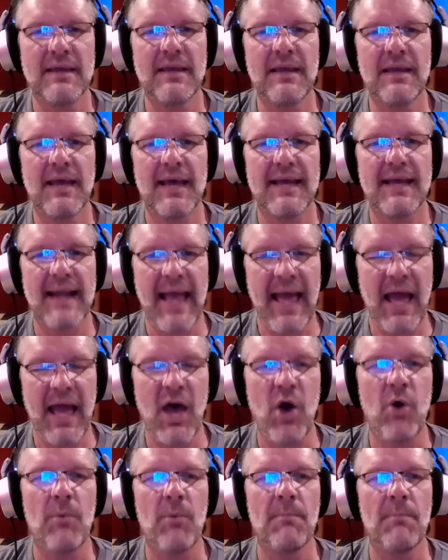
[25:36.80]
at
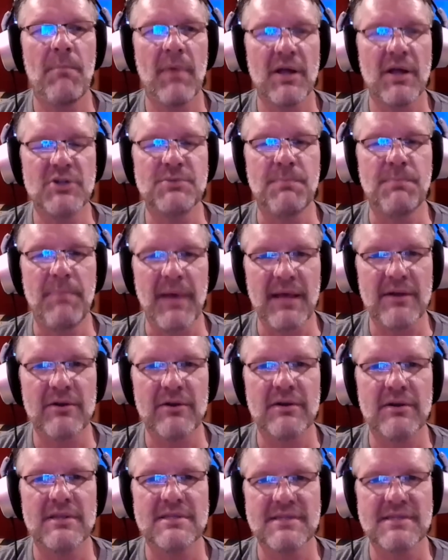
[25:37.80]
how much
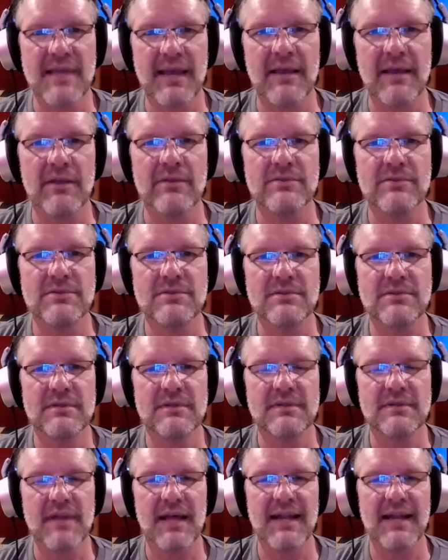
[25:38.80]
better it sounds
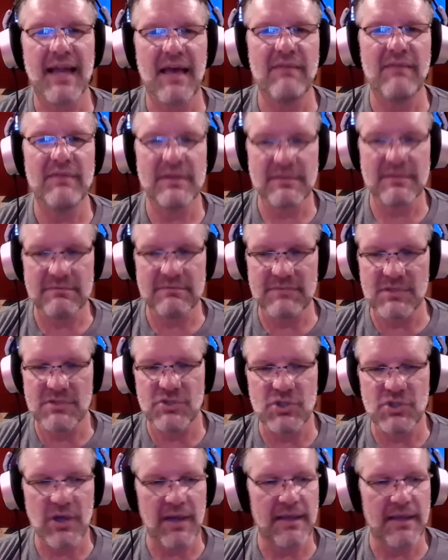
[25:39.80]
not having this
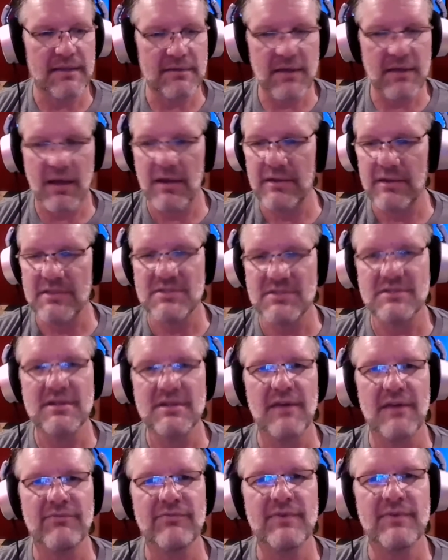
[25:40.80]
giant hunk of
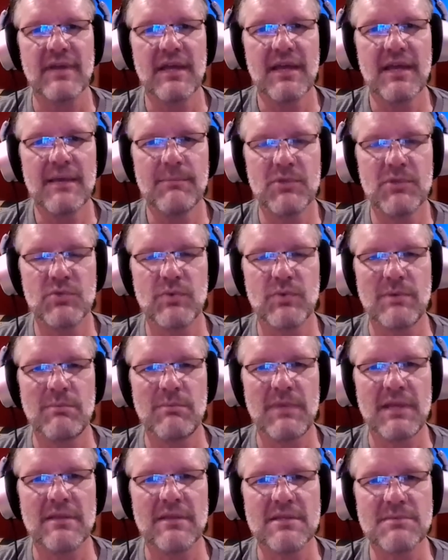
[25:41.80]
stuff between
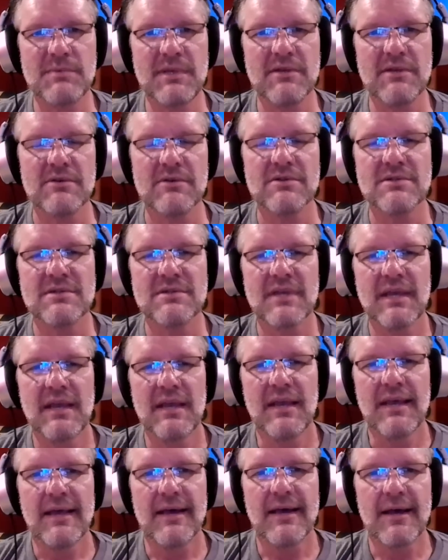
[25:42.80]
me and the speakers.
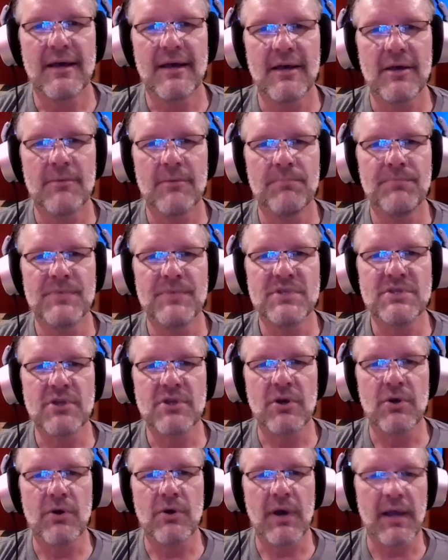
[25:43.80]

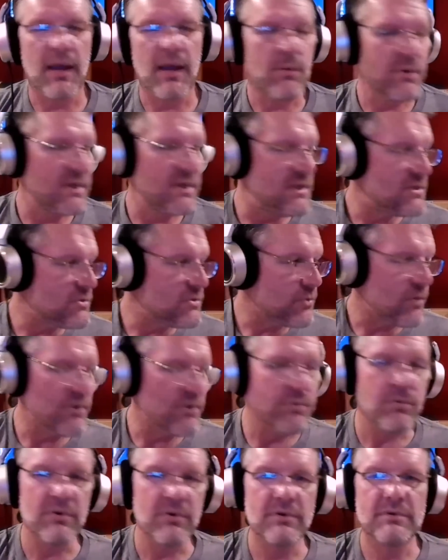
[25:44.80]
So I got one of these
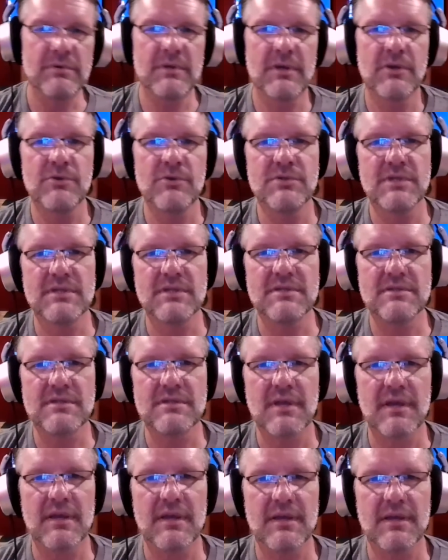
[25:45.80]
Northward Acoustics
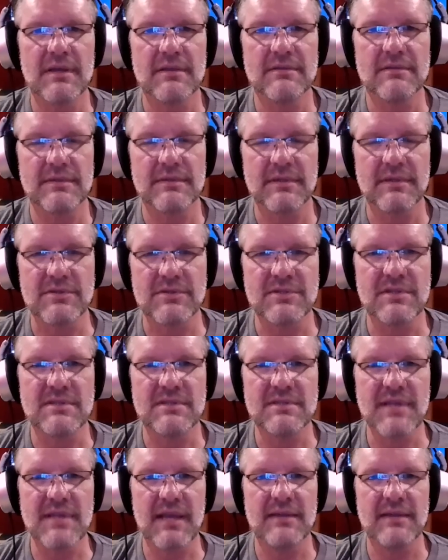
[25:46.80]
little
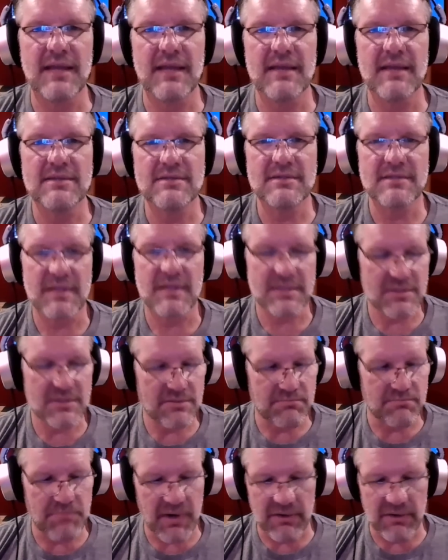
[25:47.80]
sit-stand desks that's
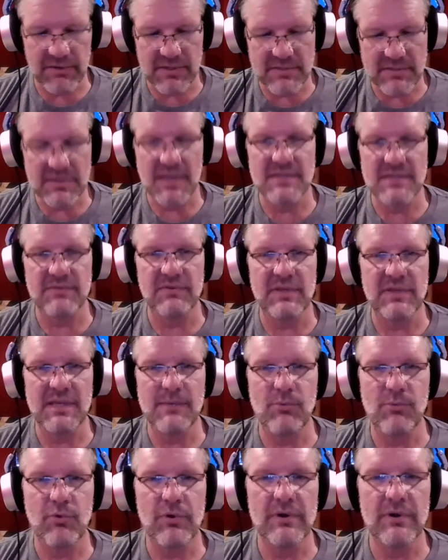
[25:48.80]
barely the size of a
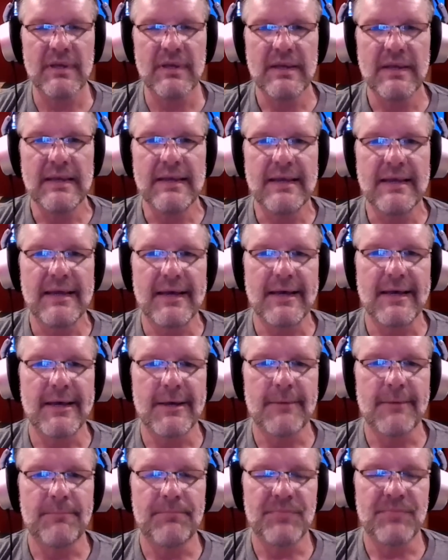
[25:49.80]
keyboard.
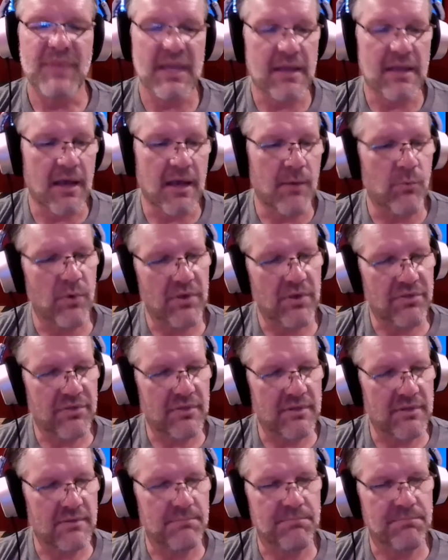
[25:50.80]
They come with
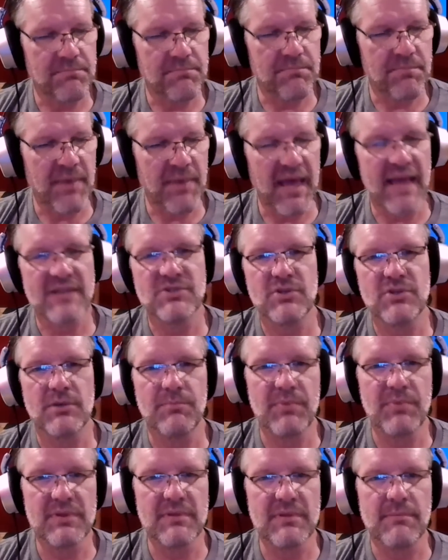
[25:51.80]
the backs. You
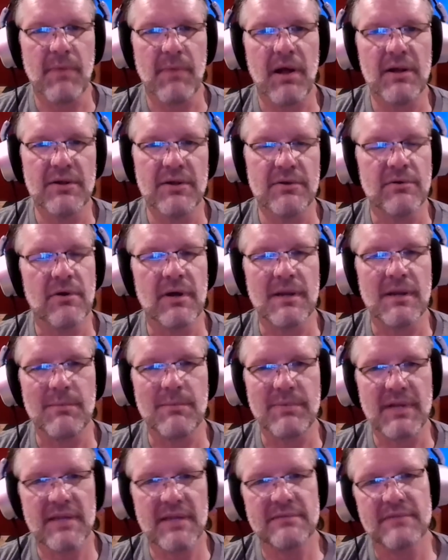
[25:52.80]
can put the monitor on it,
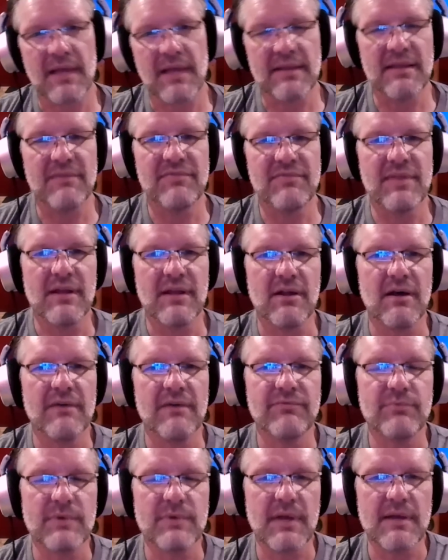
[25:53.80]
but I left that
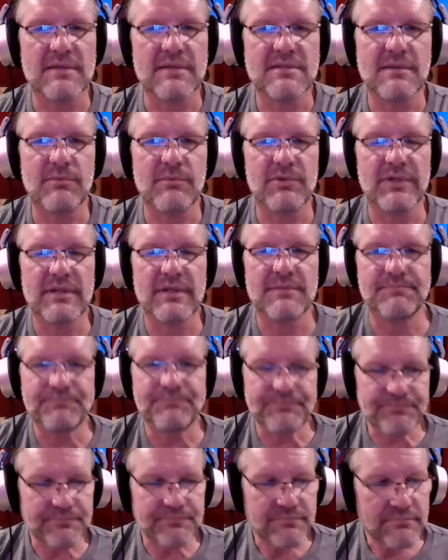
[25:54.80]
off when I assembled it.
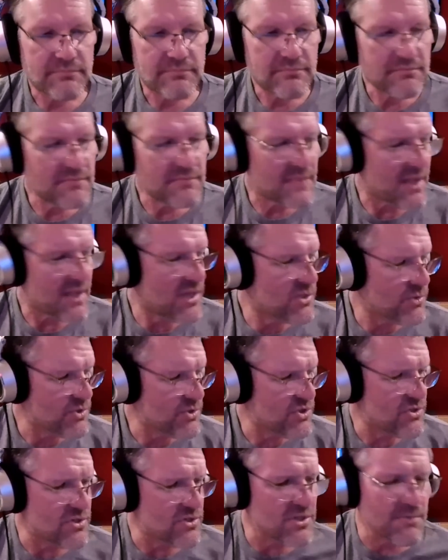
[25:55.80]
So
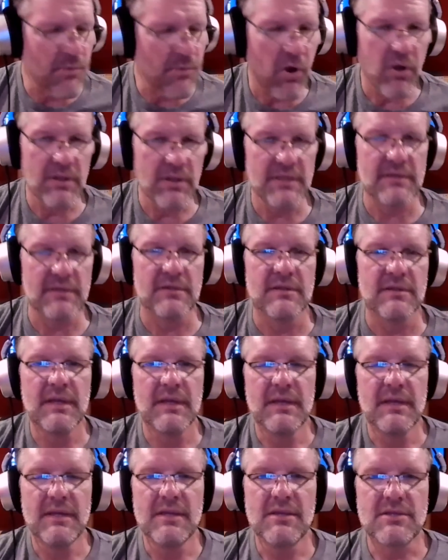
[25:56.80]
it's just a small
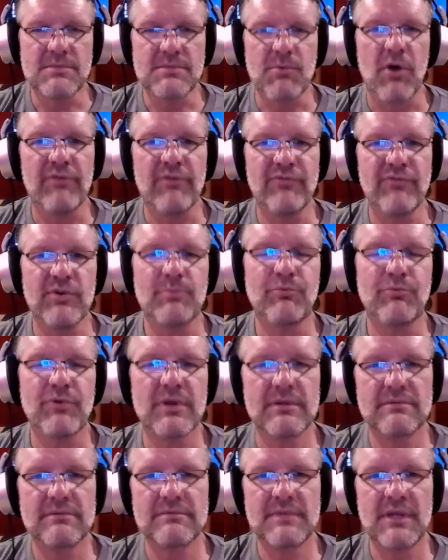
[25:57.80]

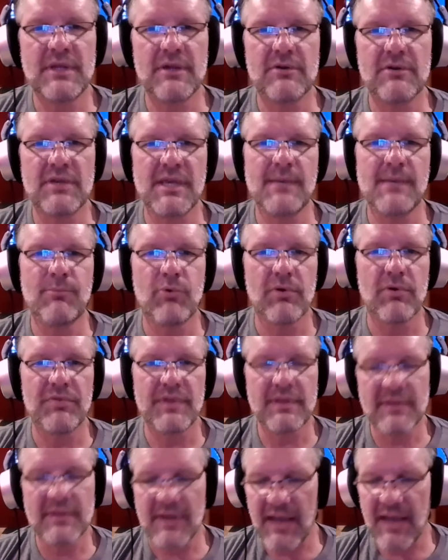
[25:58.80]
footprint, keyboard
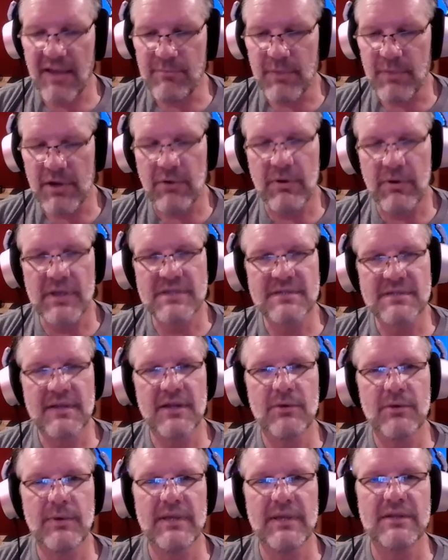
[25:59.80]
thing that I have my Grace
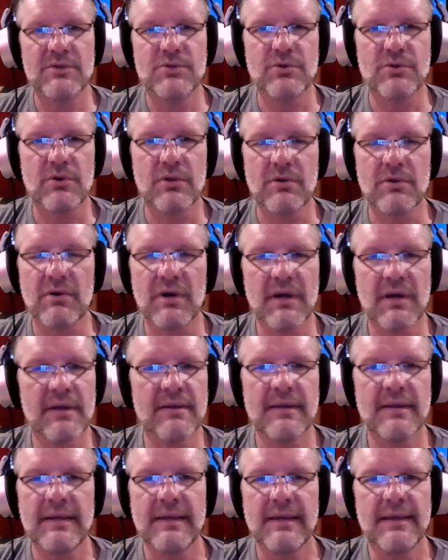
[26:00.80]
908 controller
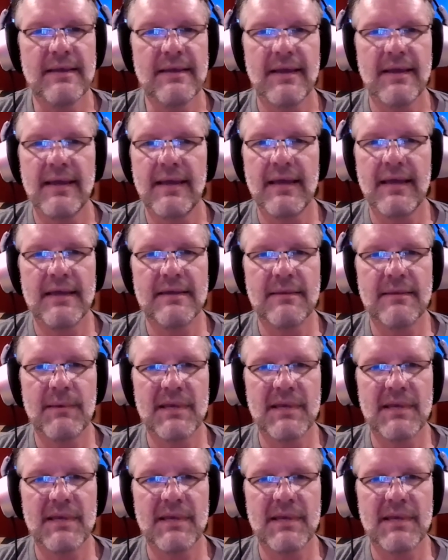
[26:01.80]
on, mm-hmm. and my